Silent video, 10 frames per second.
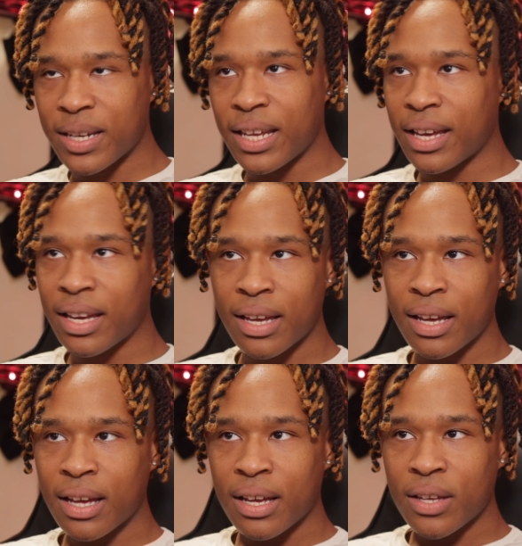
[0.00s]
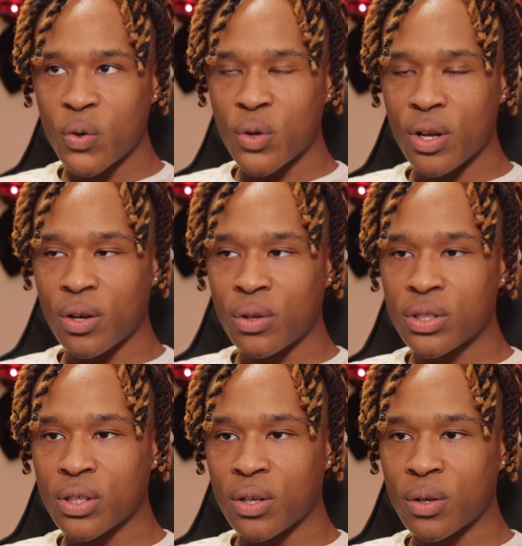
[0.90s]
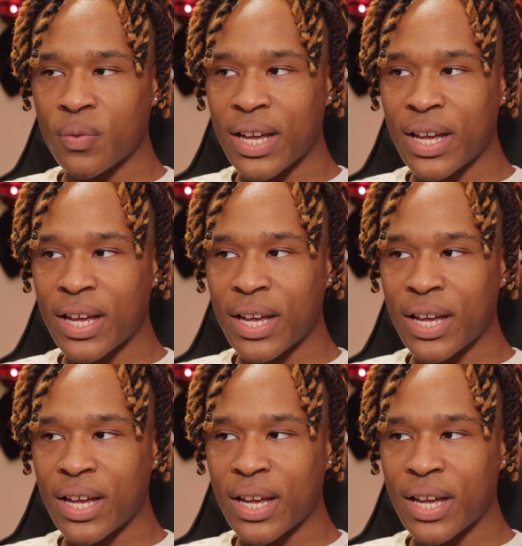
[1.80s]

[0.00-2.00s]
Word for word: day, you know, so